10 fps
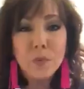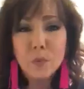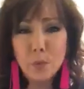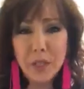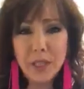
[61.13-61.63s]

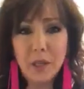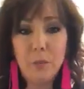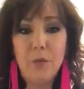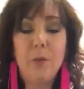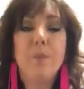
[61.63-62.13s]
Really
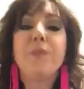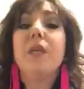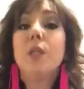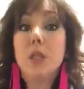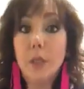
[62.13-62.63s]
helpful.
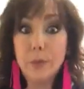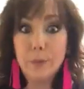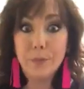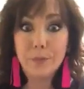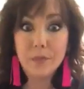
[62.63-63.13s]
So
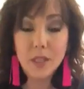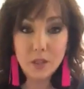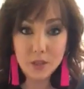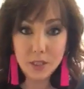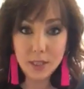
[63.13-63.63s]
here's the